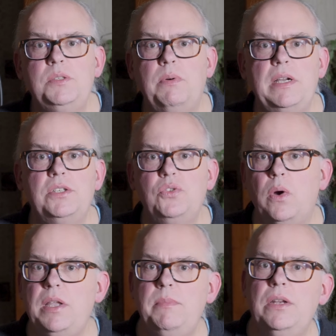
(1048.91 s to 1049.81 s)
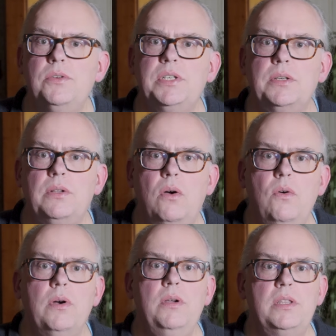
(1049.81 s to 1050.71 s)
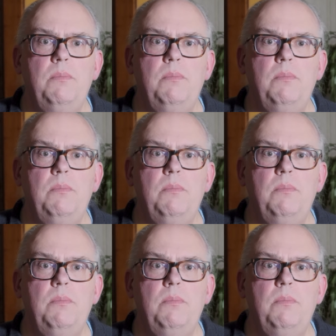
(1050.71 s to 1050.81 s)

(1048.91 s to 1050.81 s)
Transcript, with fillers: but on 20 meters and lower,